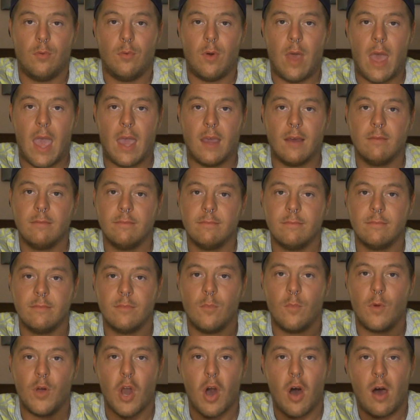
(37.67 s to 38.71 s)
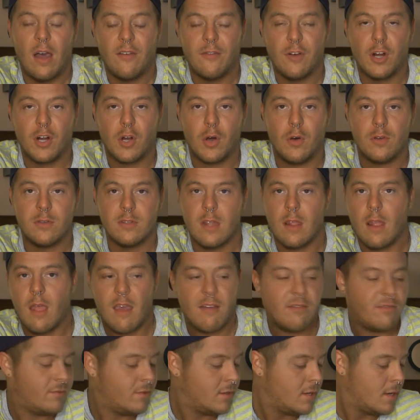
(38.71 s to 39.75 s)
hey, we all have our goals in
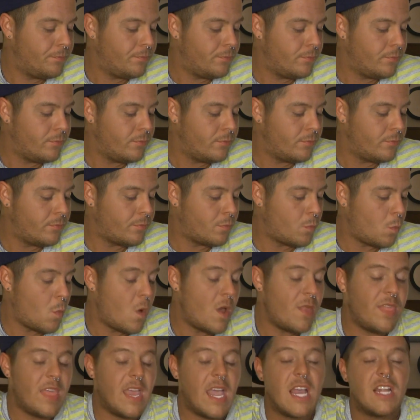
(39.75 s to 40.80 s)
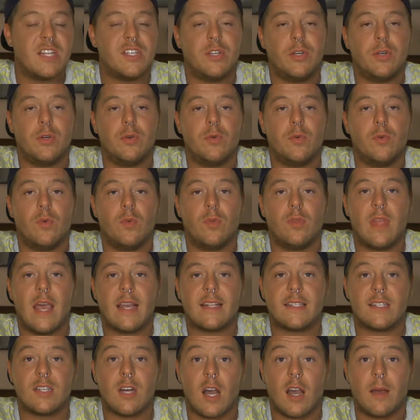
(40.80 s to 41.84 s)
life. One thing I do like
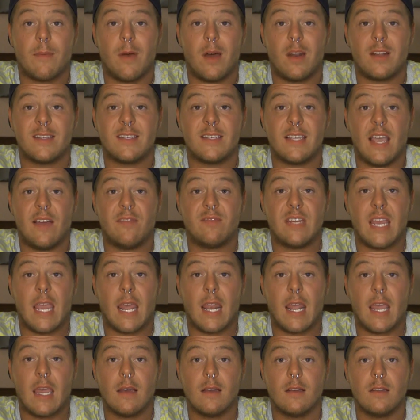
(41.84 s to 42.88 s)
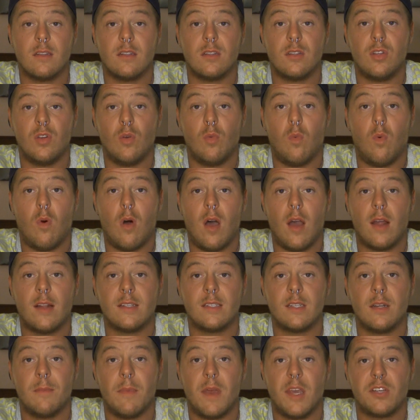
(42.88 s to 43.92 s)
to talk about is safe tanning. You want
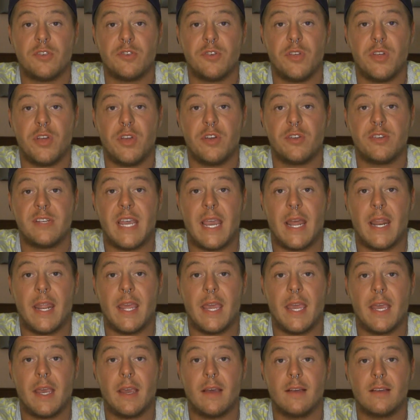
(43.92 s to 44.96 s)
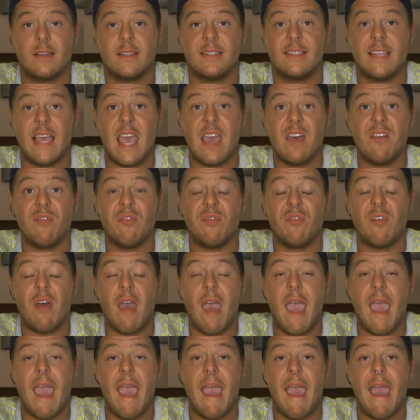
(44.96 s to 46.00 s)
to make sure that you're tanning safe
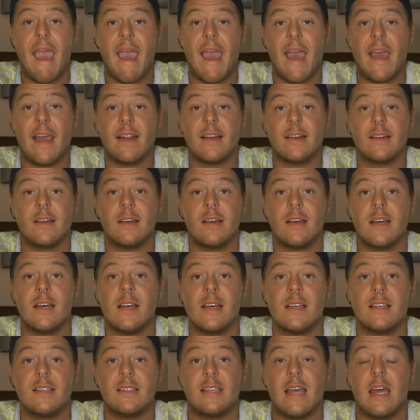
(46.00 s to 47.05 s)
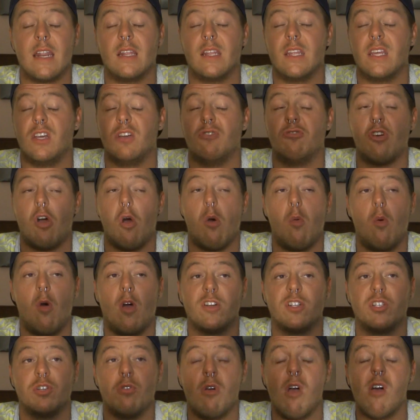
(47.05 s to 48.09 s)
and steadily. You don't
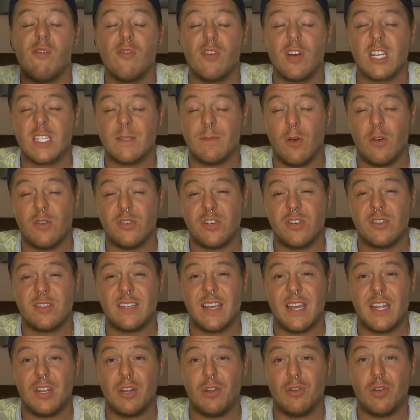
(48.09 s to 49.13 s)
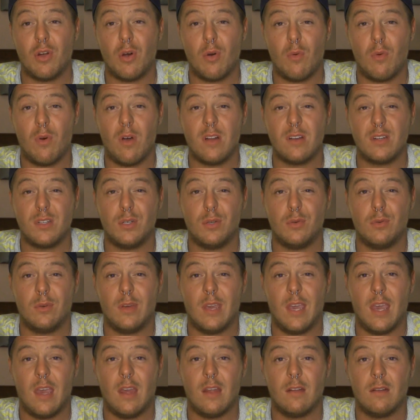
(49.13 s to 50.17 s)
want to overexpose your skin. You don't want to
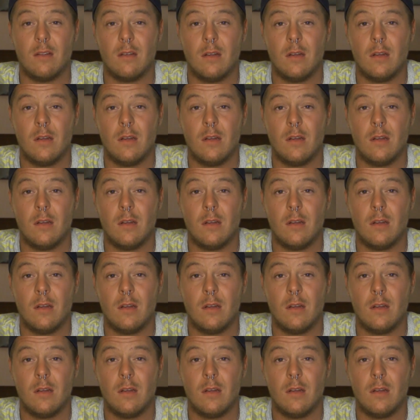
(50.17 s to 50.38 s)
get